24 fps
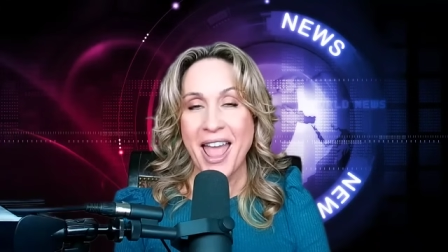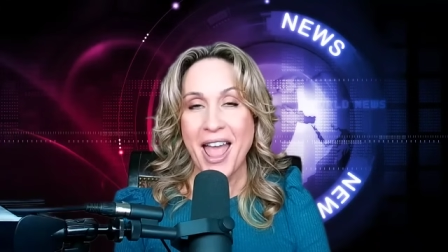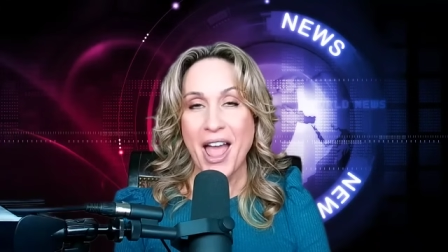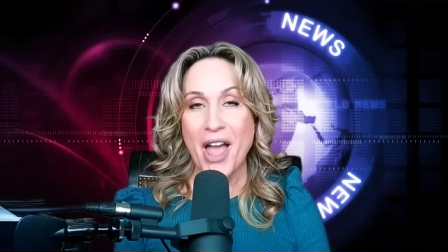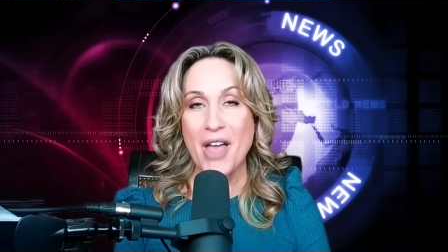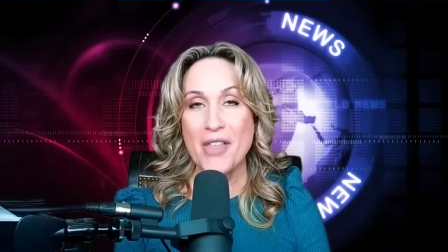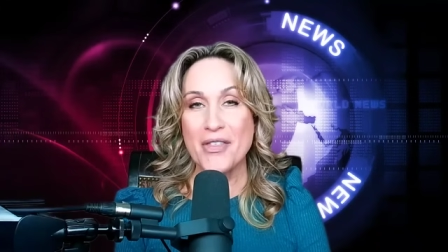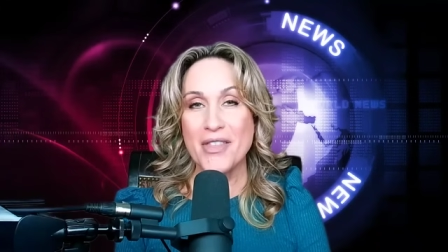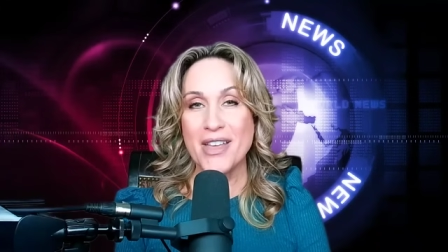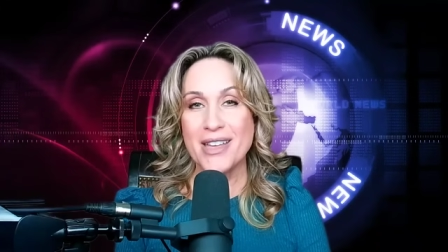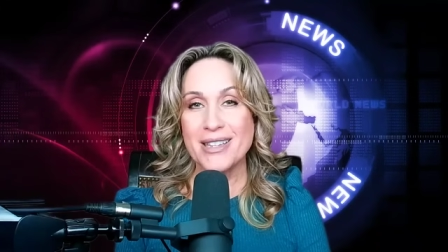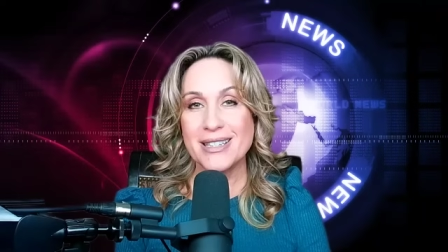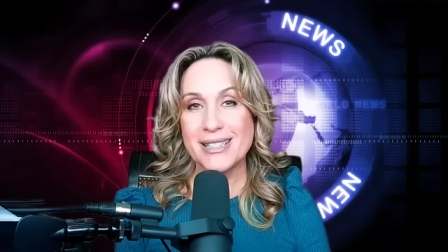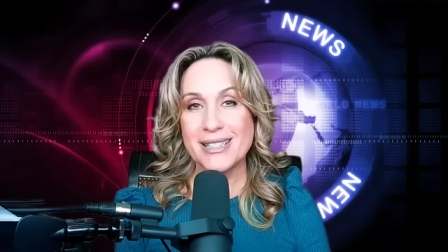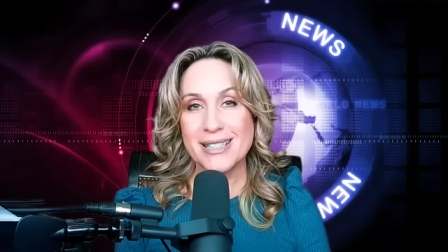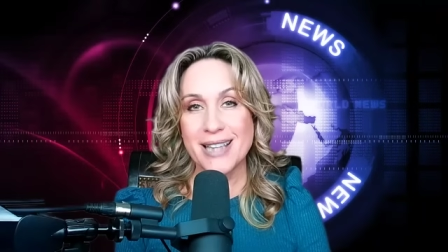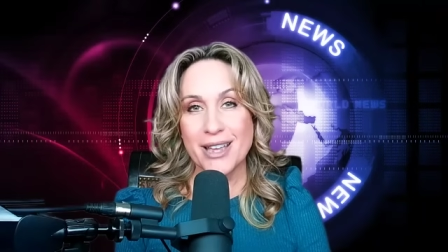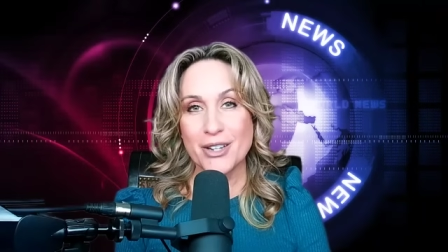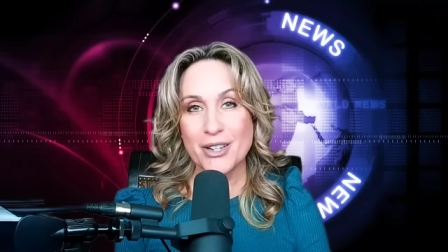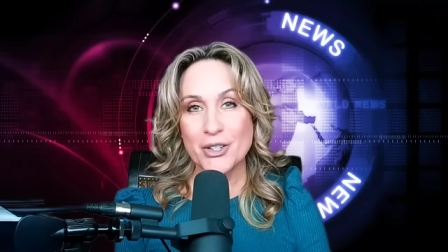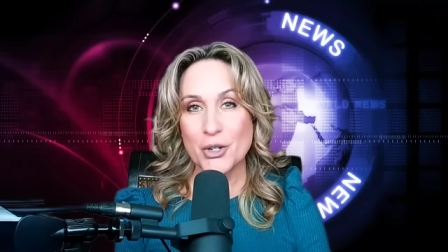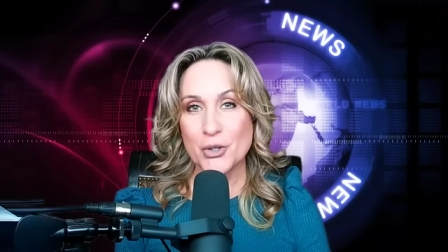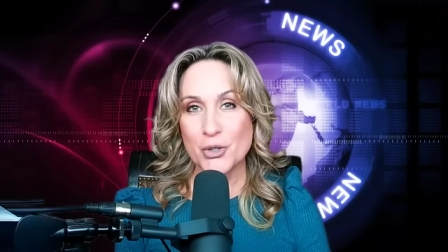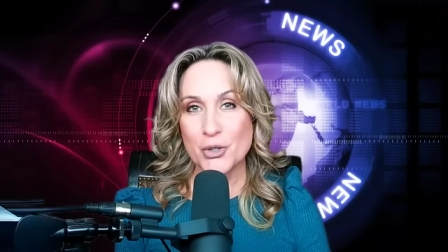And then
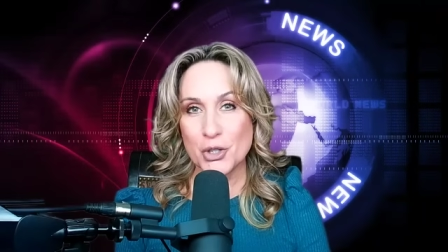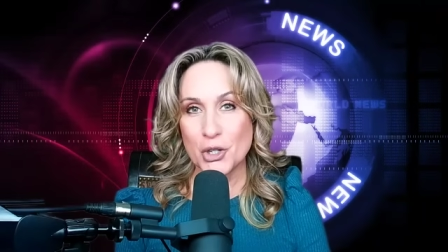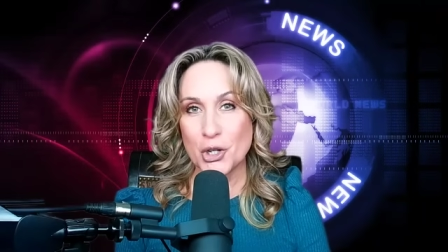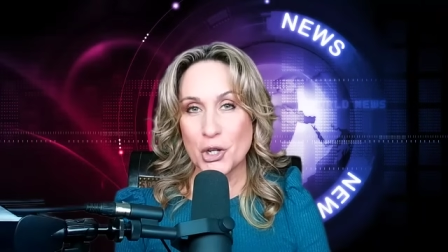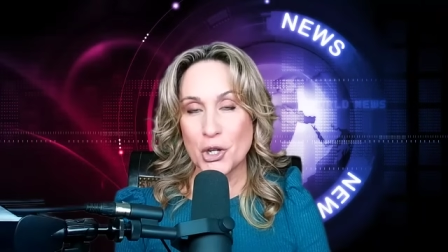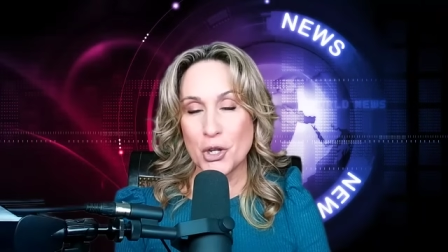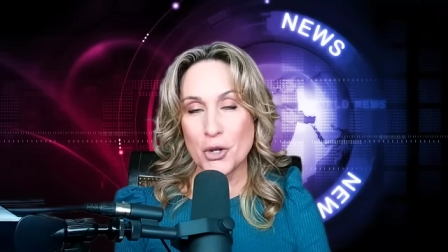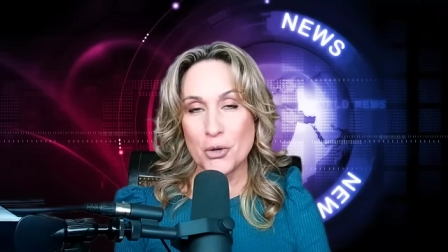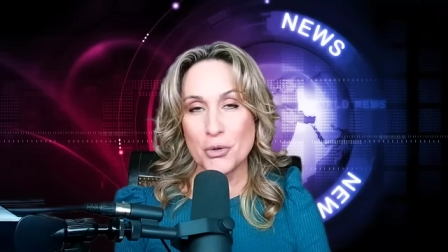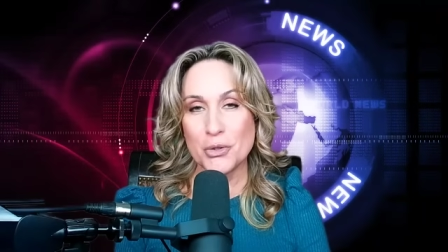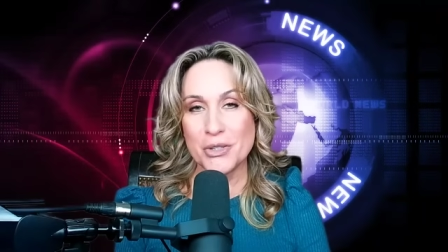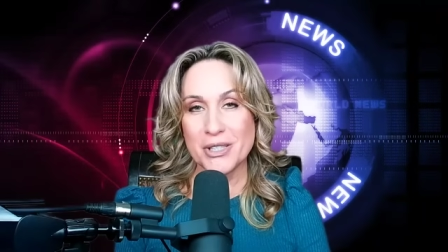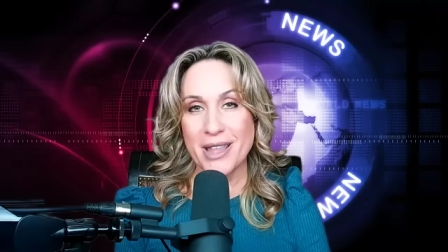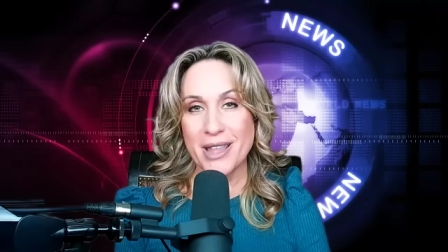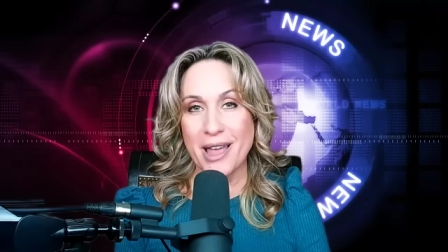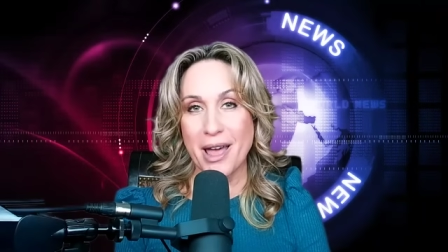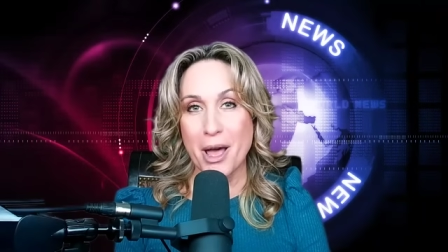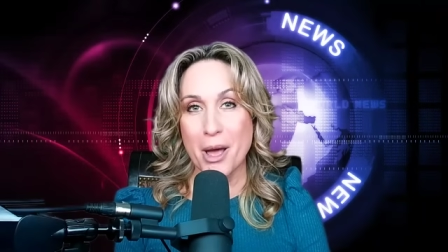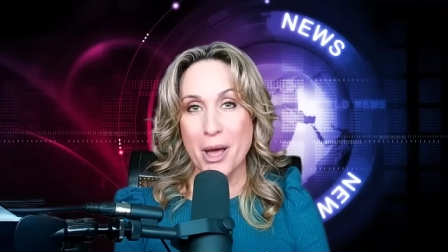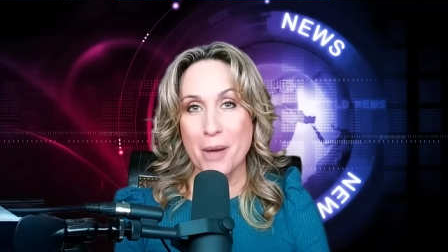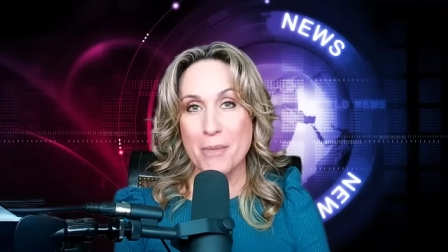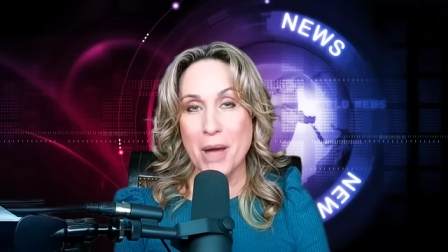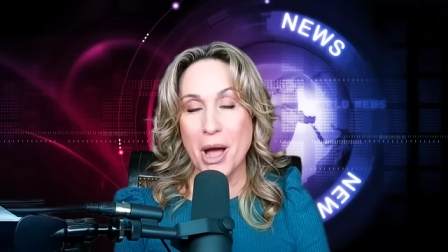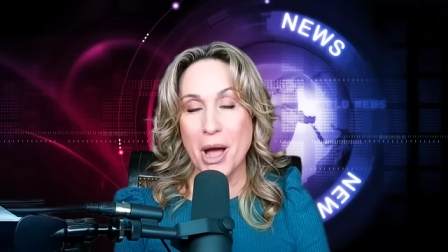Santos accused
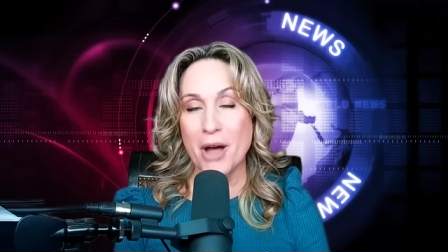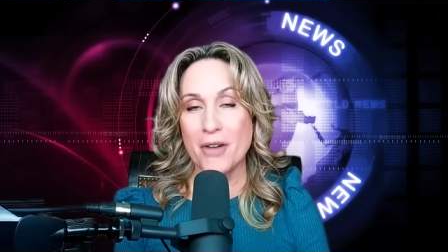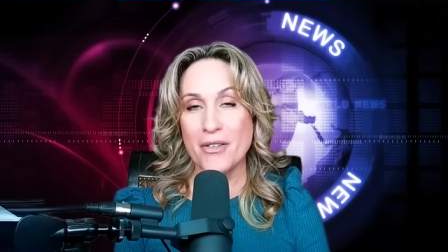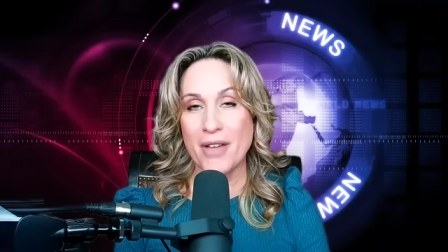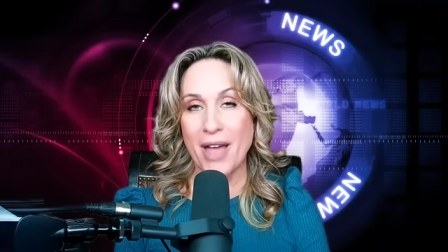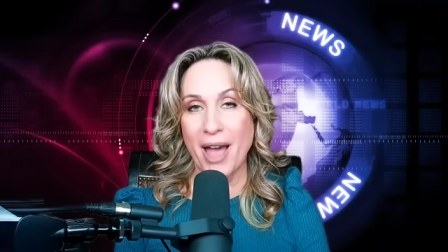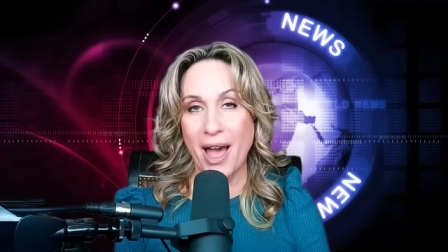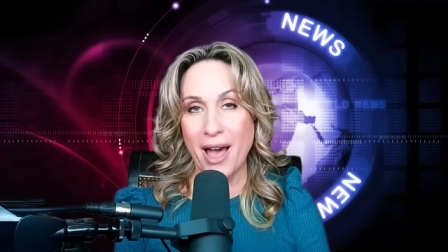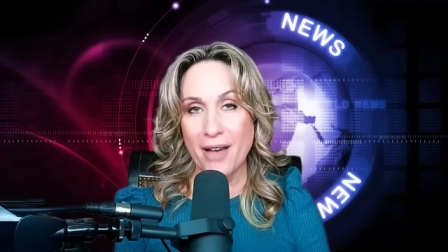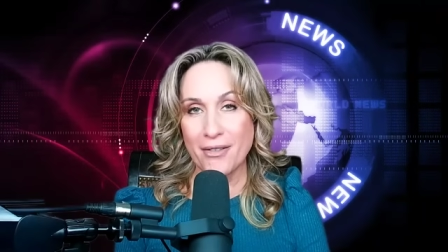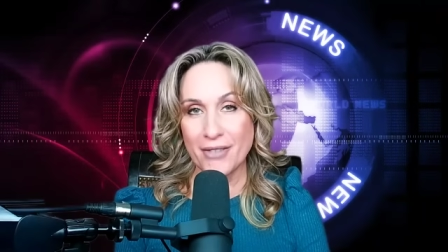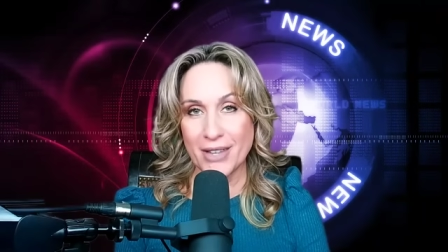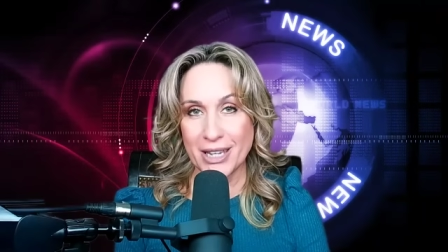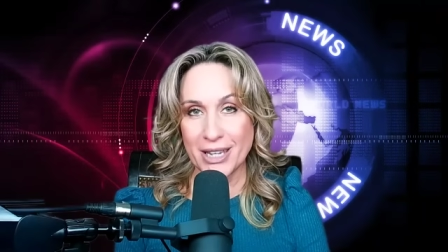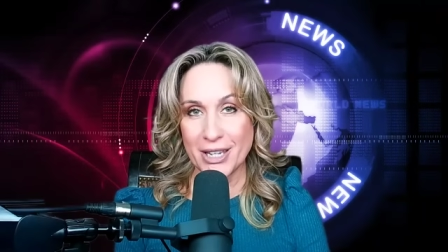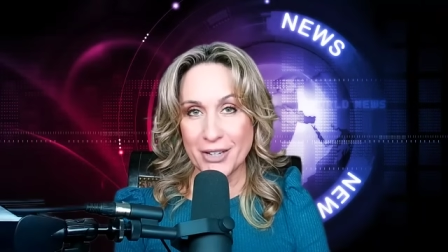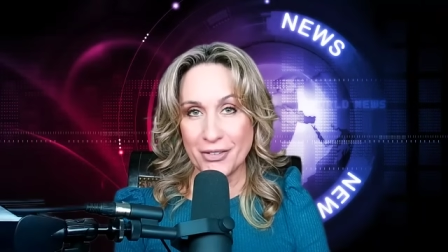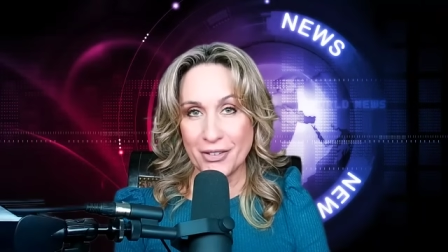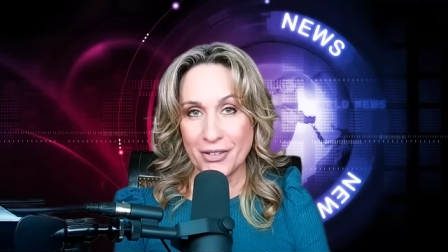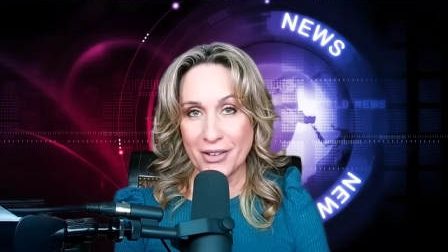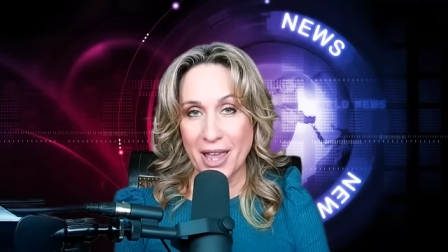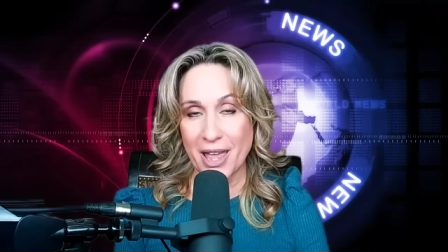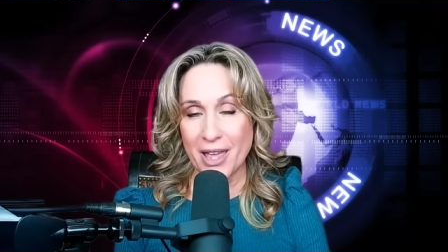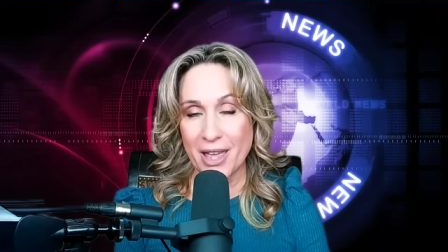them of having
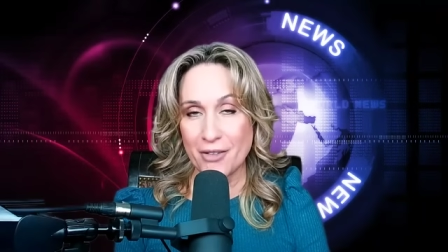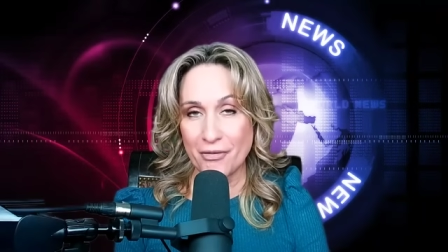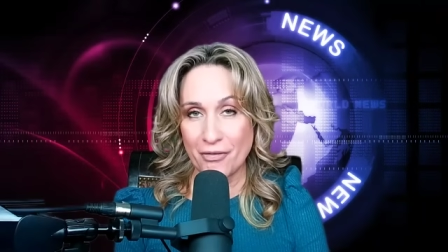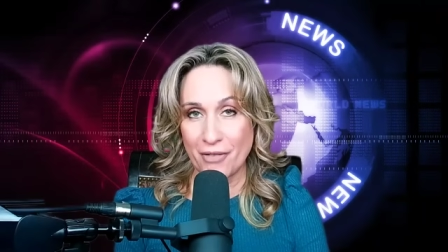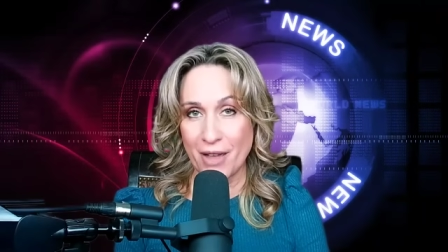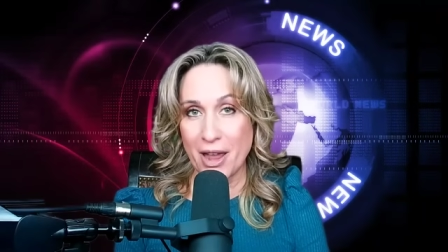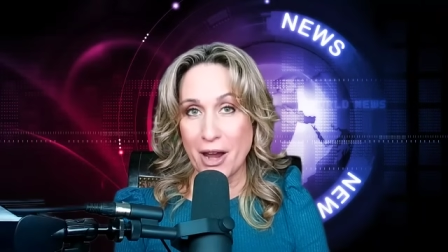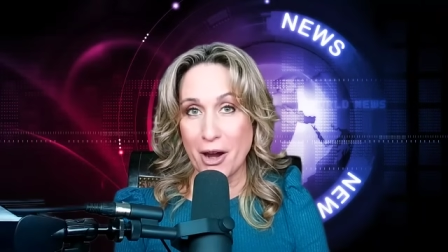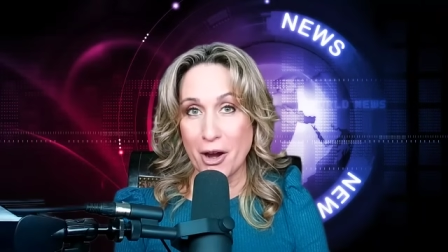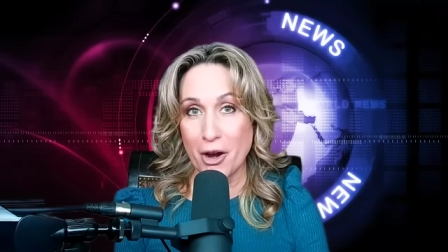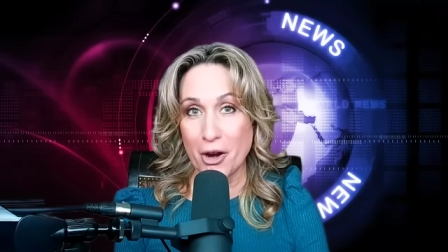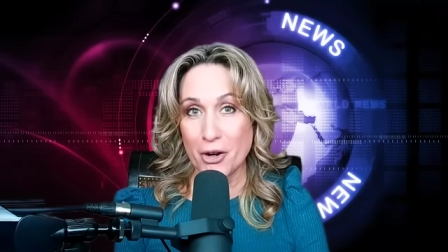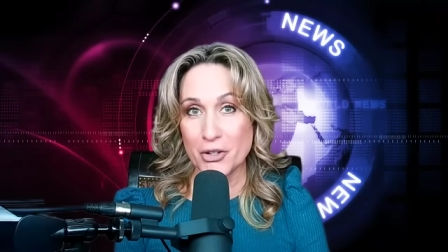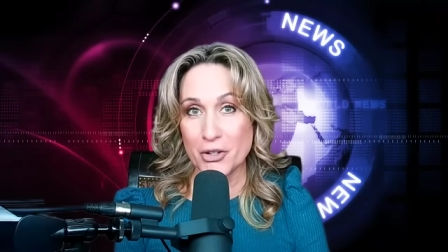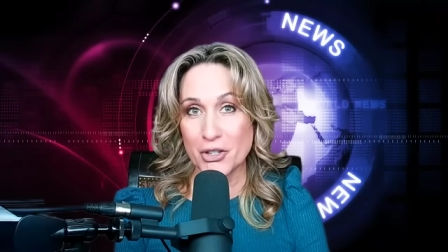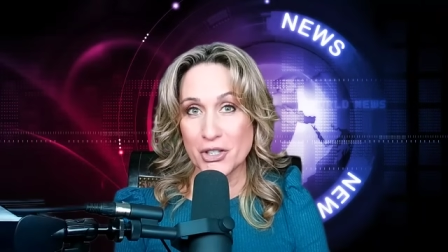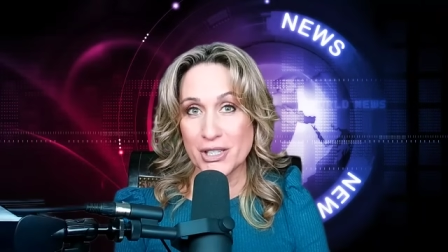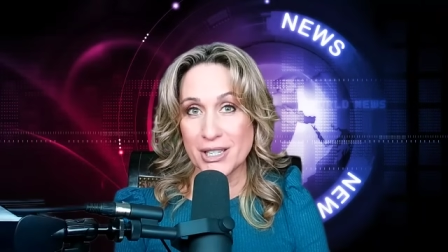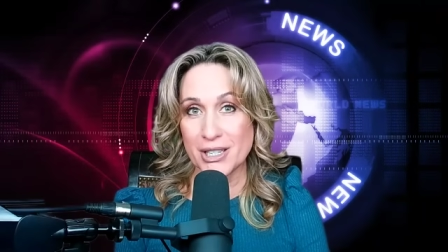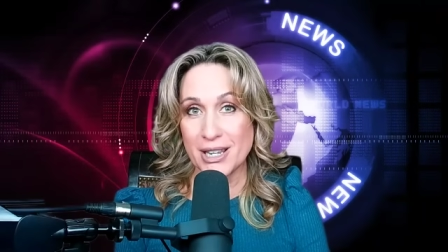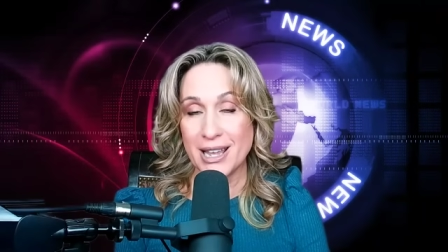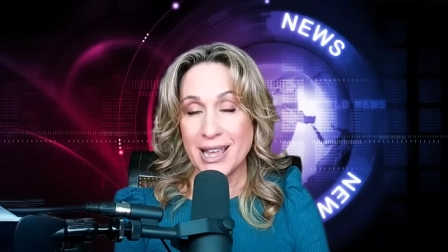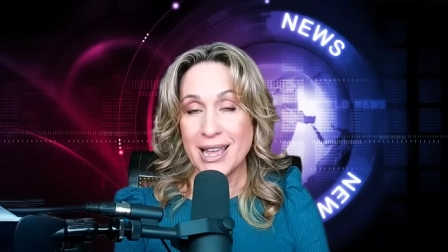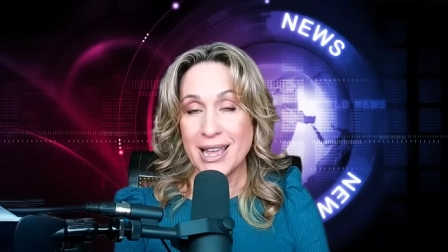
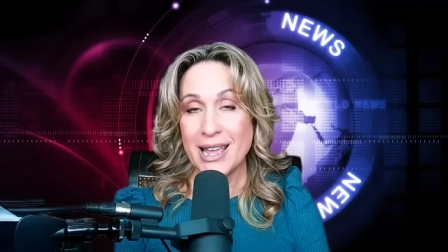affairs.